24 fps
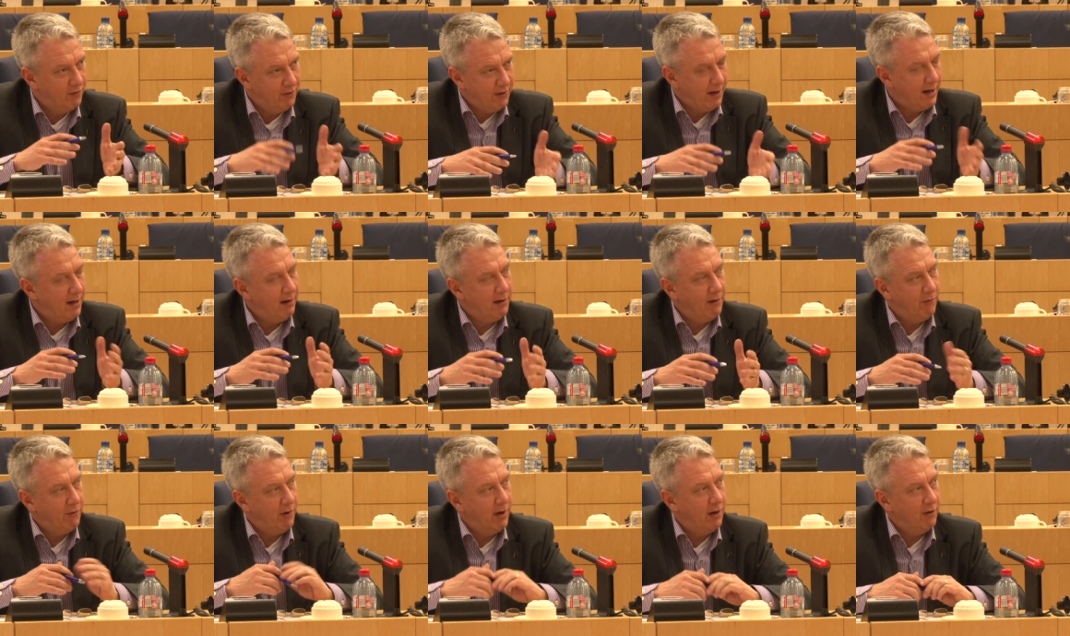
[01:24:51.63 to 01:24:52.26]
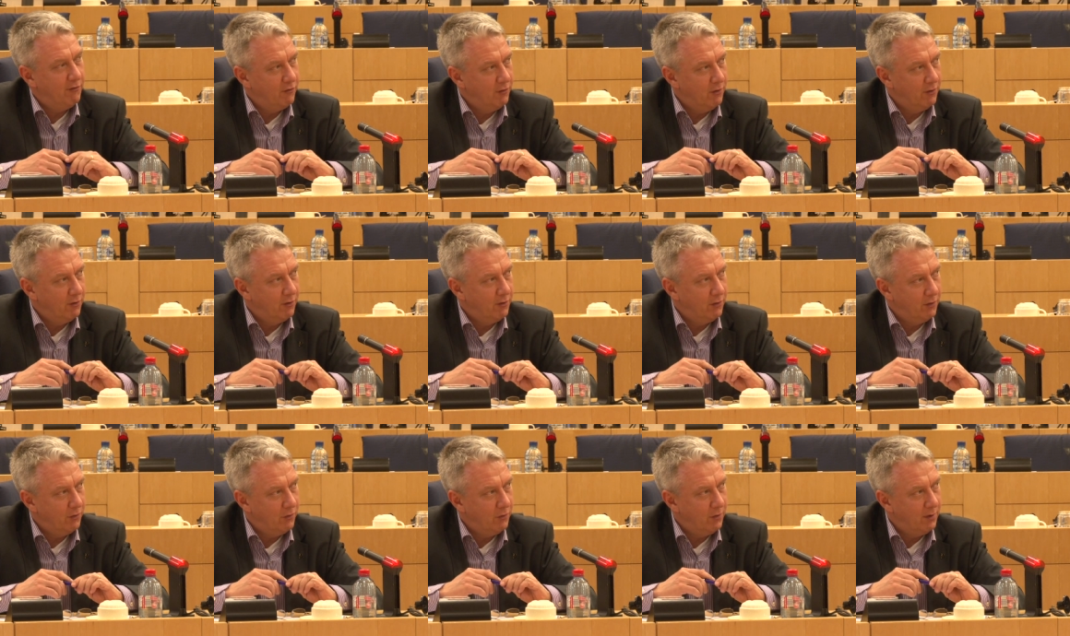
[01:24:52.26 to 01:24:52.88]
really, really
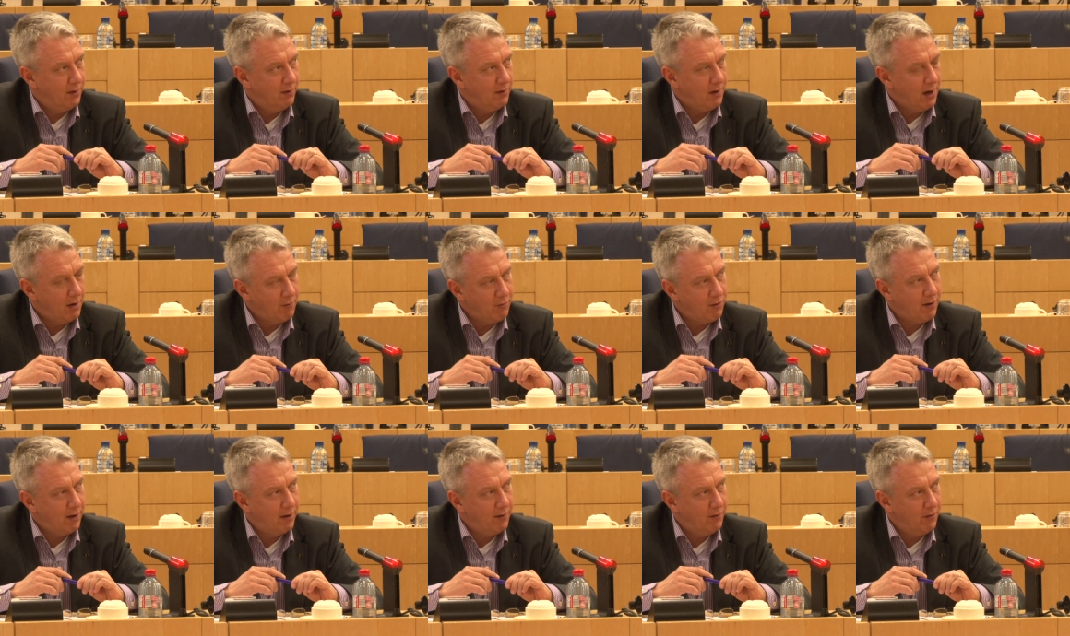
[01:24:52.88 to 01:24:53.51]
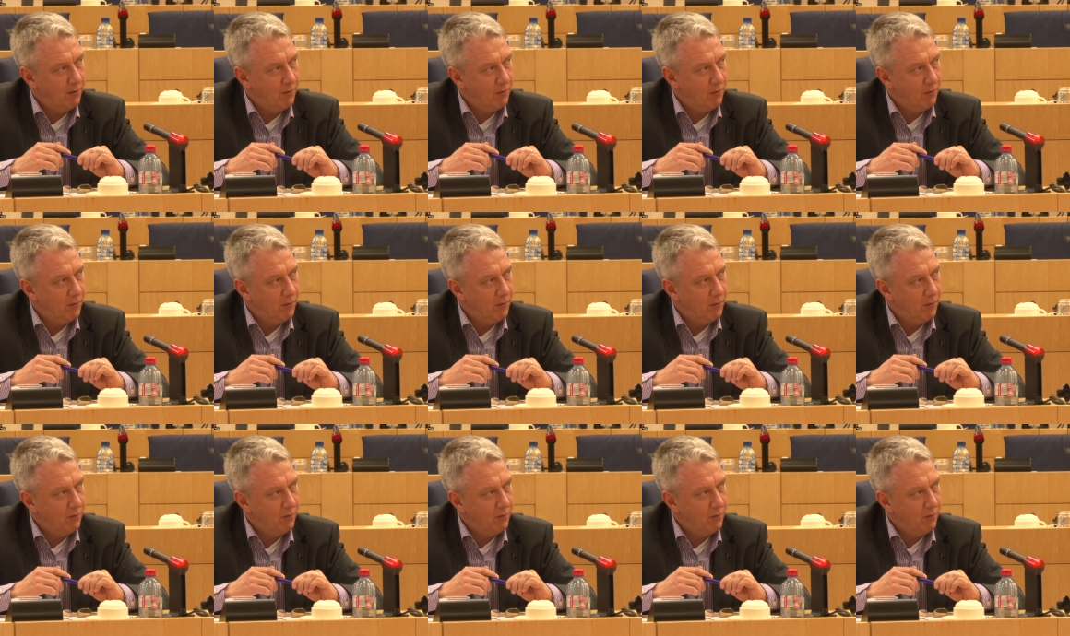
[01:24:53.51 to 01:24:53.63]
shouldn't do it outside